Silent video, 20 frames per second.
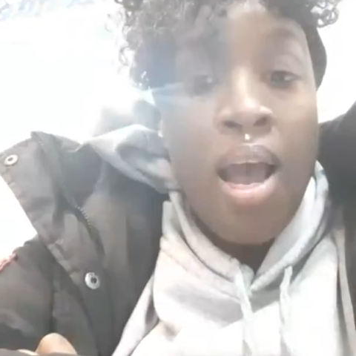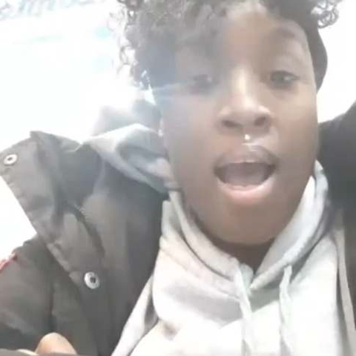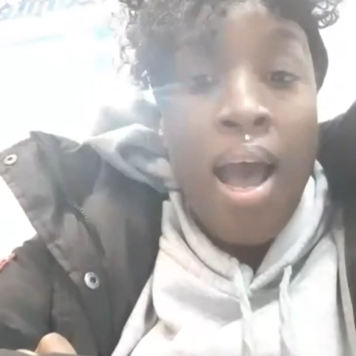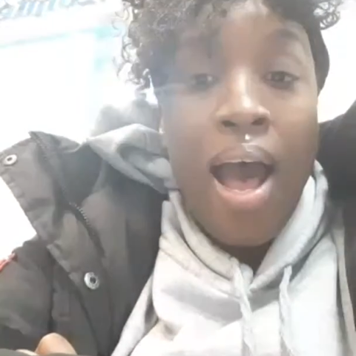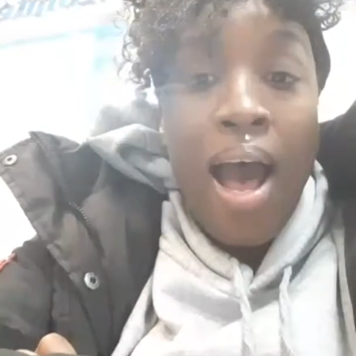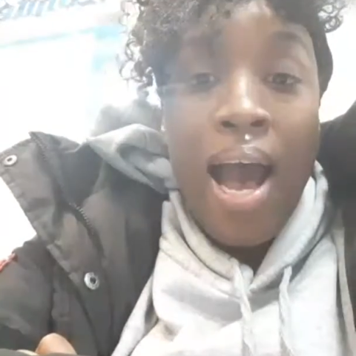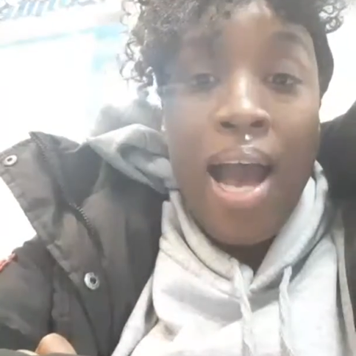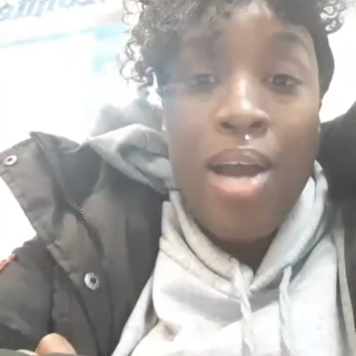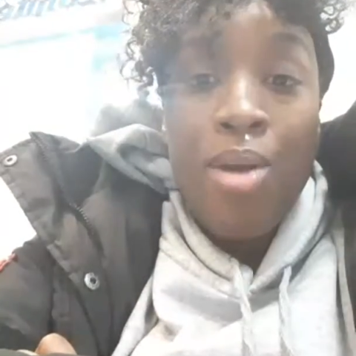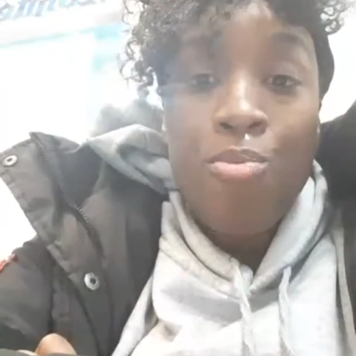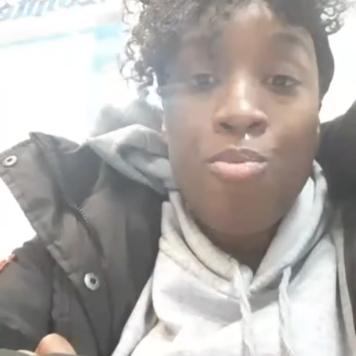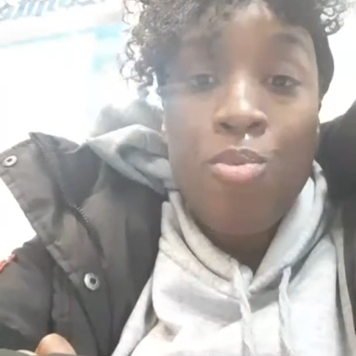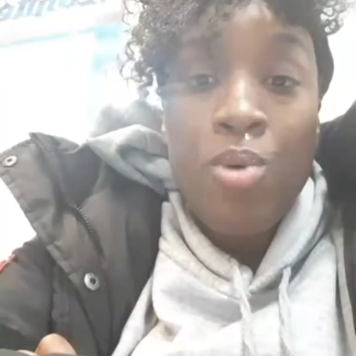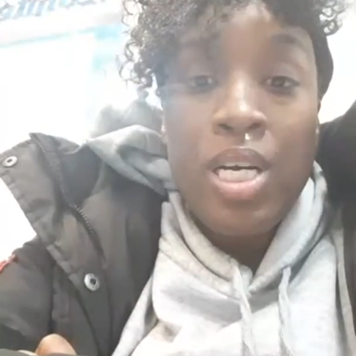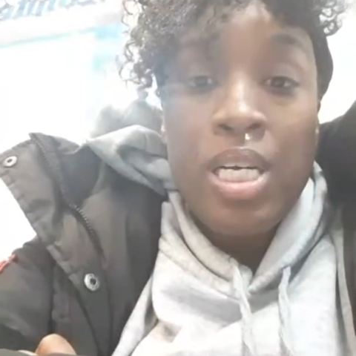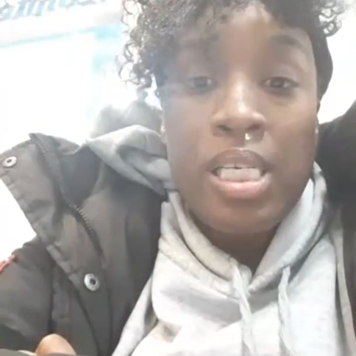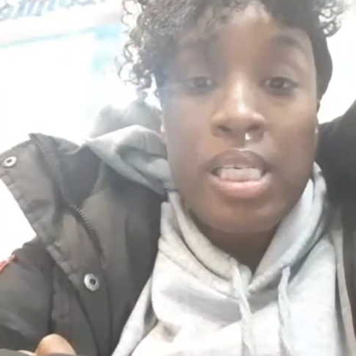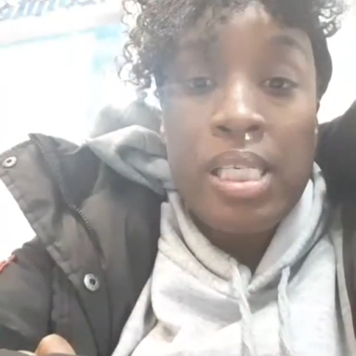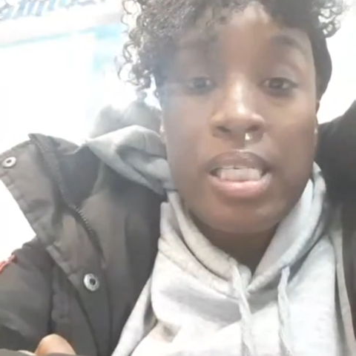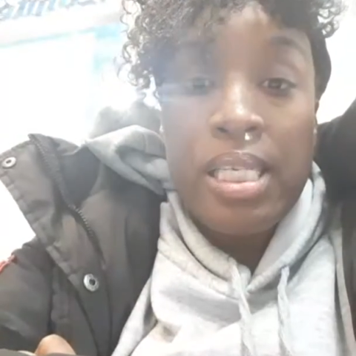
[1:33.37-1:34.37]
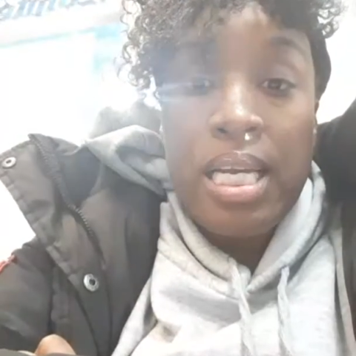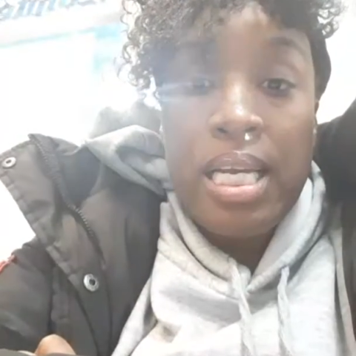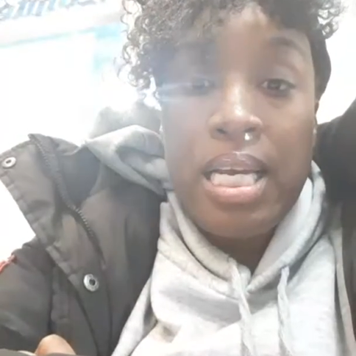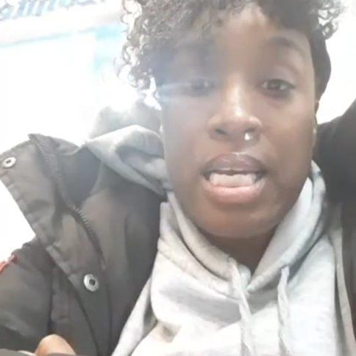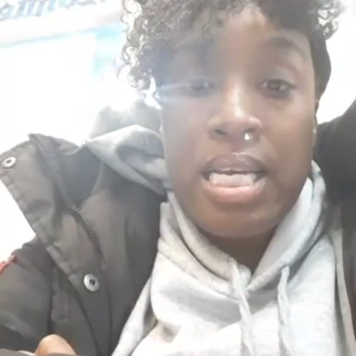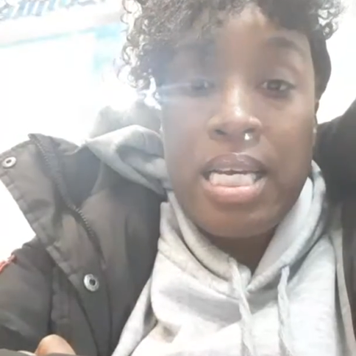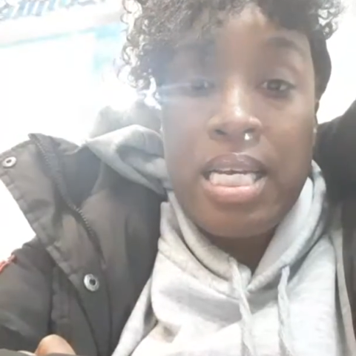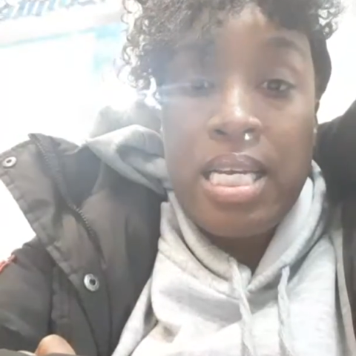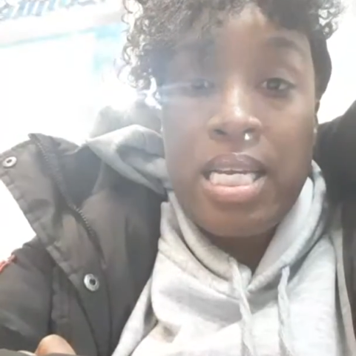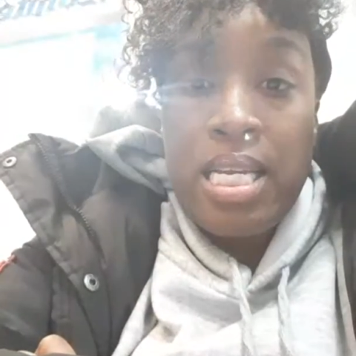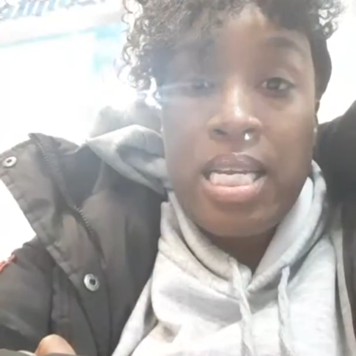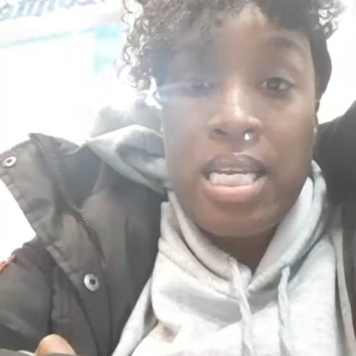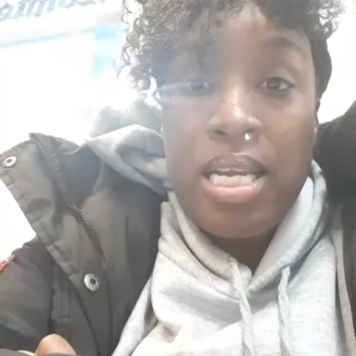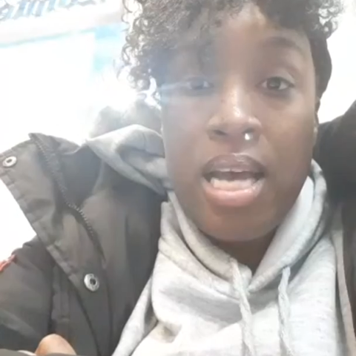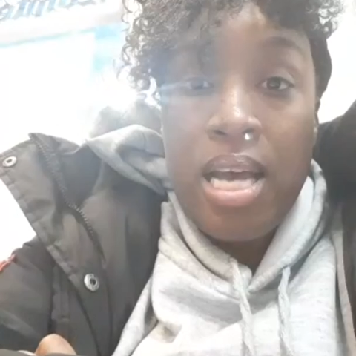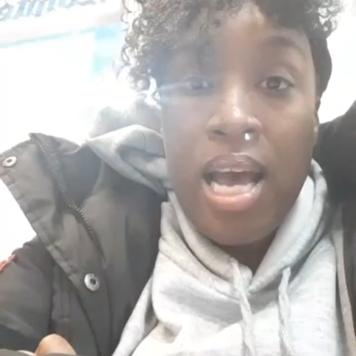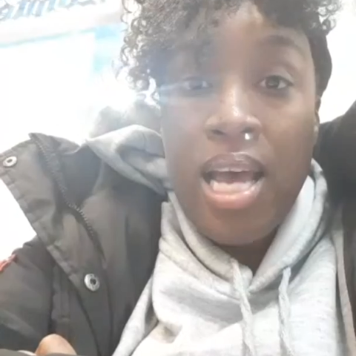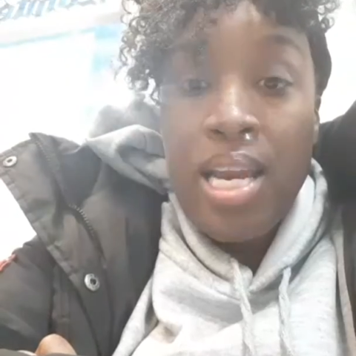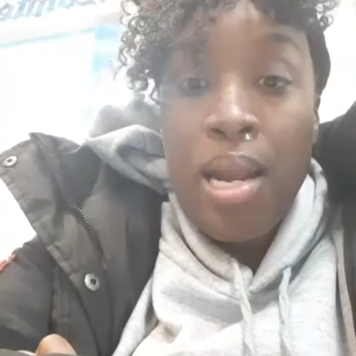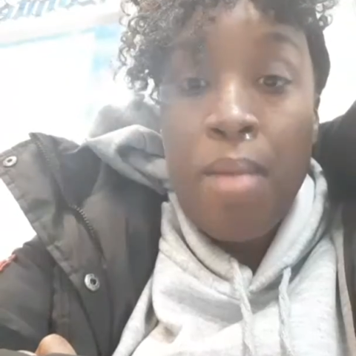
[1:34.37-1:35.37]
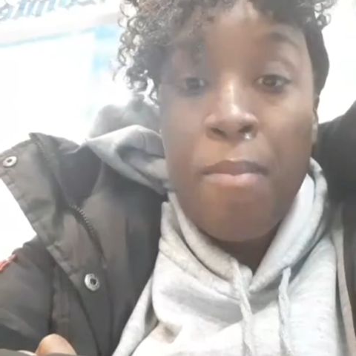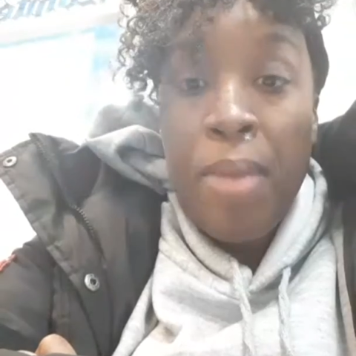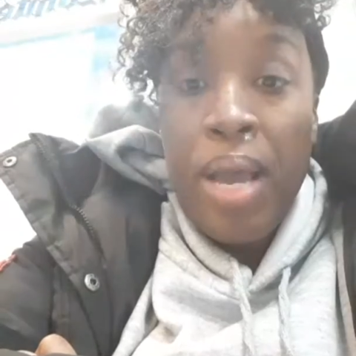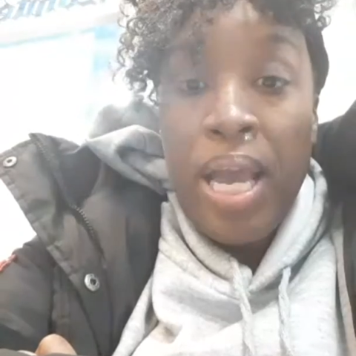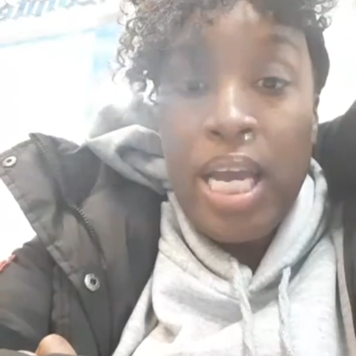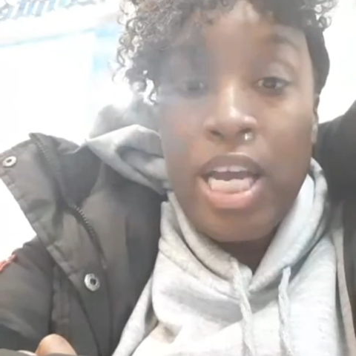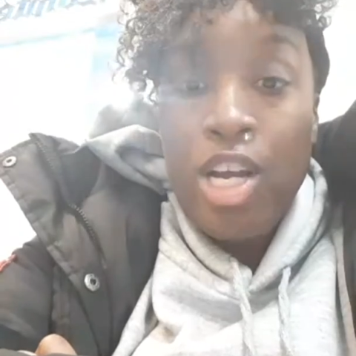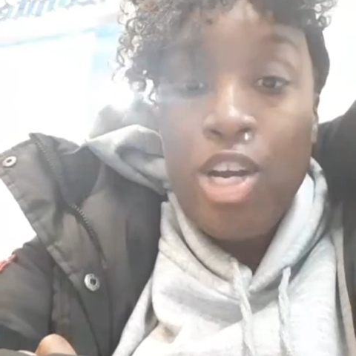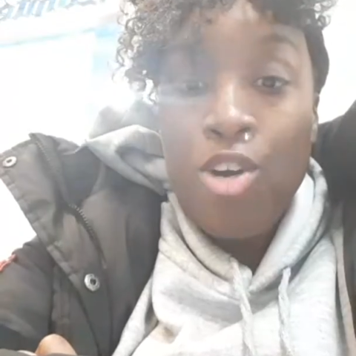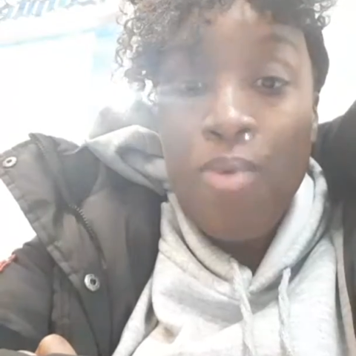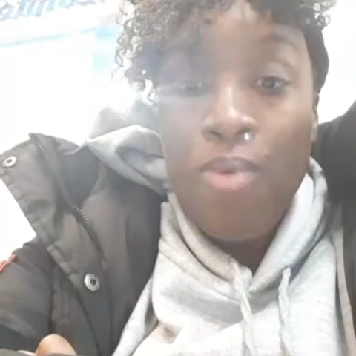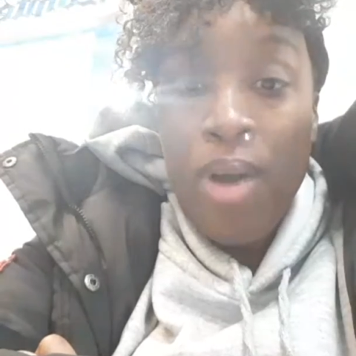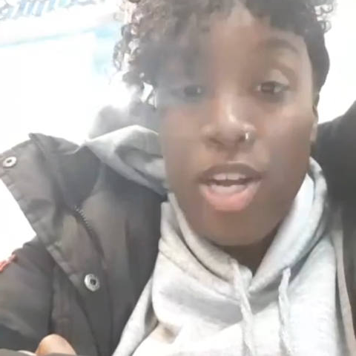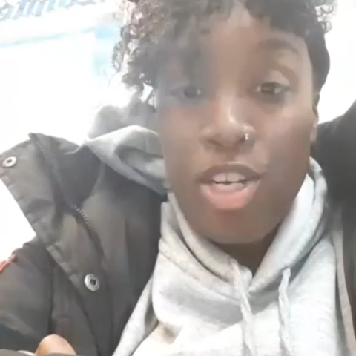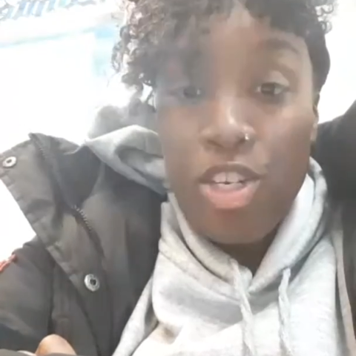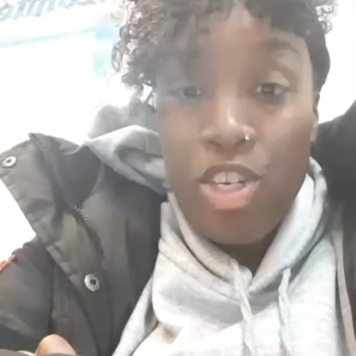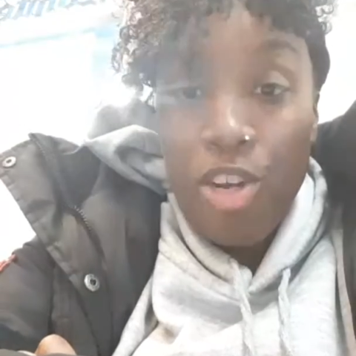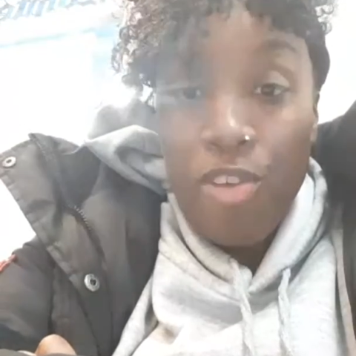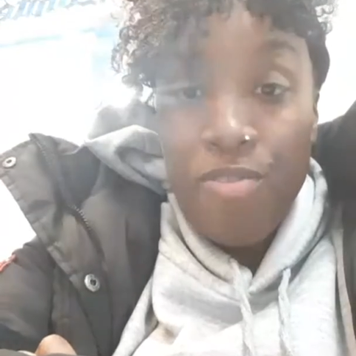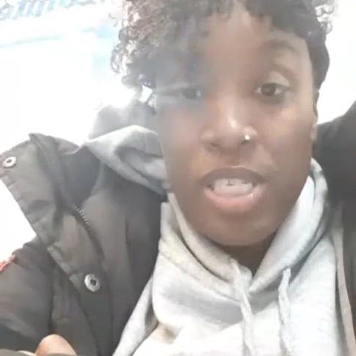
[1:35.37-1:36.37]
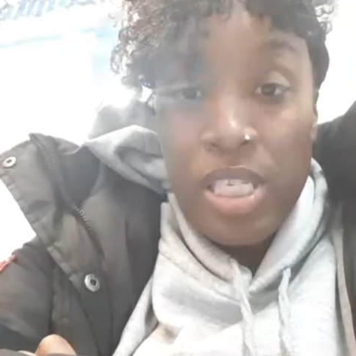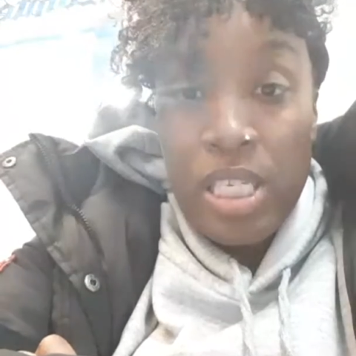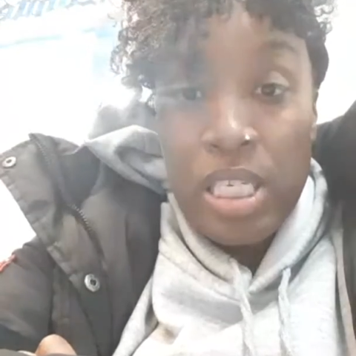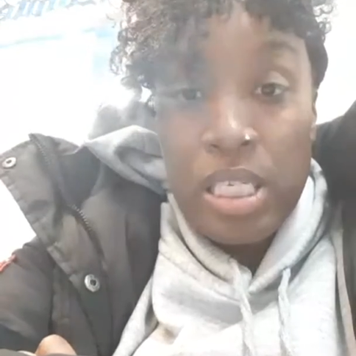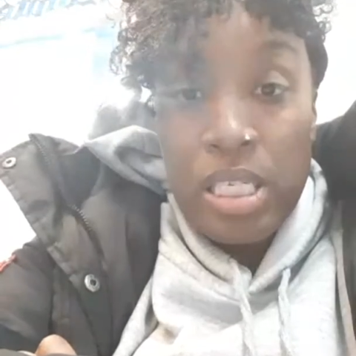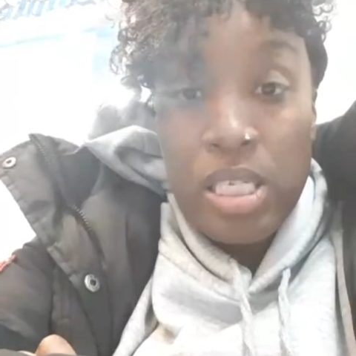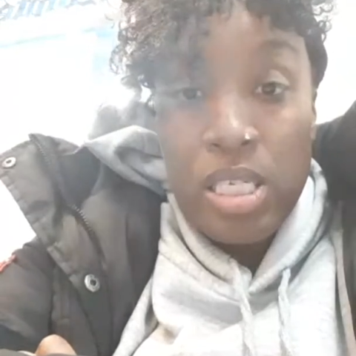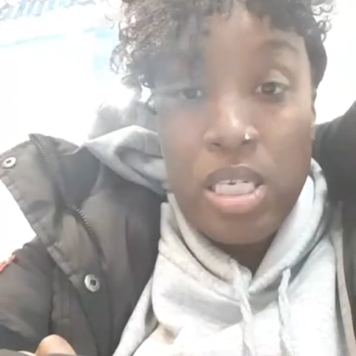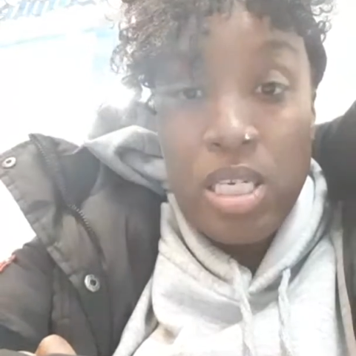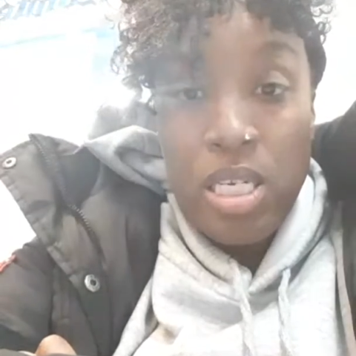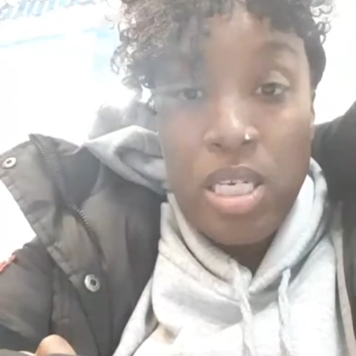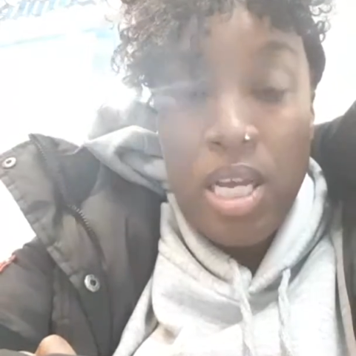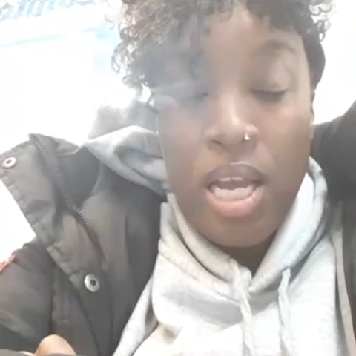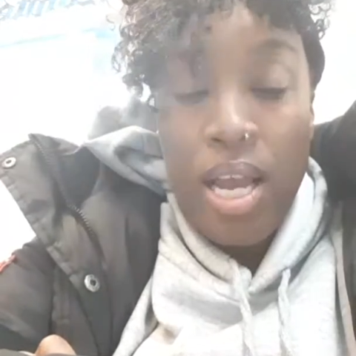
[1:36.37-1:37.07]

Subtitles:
I was in the main correctional facility